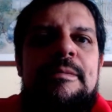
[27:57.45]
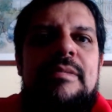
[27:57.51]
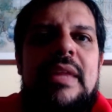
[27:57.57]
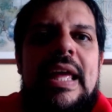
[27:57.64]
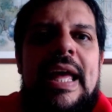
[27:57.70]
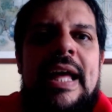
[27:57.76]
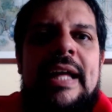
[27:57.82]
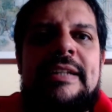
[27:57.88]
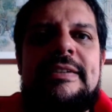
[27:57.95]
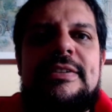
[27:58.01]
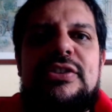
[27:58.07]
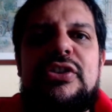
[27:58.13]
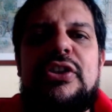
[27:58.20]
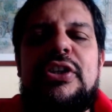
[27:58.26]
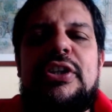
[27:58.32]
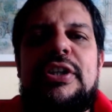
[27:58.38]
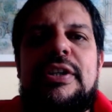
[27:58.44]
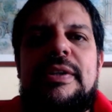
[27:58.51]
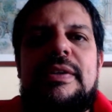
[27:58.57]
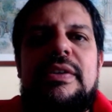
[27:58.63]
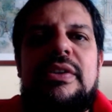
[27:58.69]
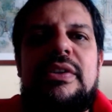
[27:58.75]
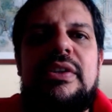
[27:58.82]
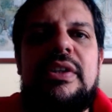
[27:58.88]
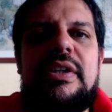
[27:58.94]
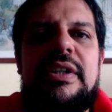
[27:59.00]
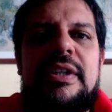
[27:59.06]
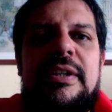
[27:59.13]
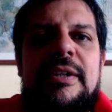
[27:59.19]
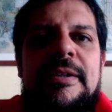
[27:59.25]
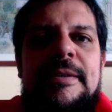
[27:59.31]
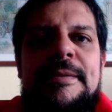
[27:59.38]
answer
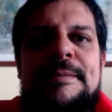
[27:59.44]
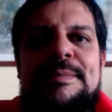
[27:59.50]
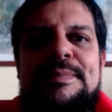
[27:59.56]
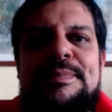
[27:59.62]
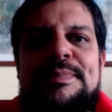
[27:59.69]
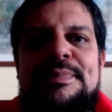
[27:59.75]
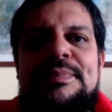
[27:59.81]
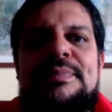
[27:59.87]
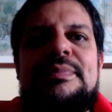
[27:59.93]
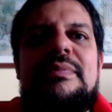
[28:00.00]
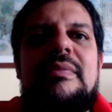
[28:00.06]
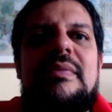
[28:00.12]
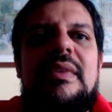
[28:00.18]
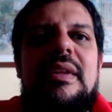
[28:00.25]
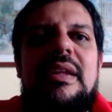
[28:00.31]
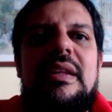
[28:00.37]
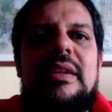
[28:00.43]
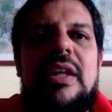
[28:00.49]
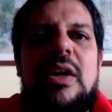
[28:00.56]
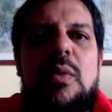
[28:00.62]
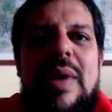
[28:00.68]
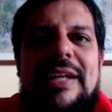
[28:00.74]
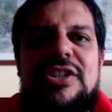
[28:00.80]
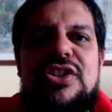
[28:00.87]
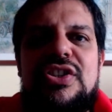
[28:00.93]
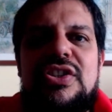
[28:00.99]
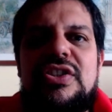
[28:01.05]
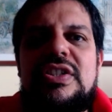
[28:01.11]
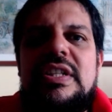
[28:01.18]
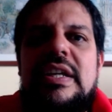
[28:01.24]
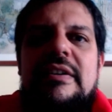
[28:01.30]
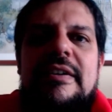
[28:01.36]
the questions, the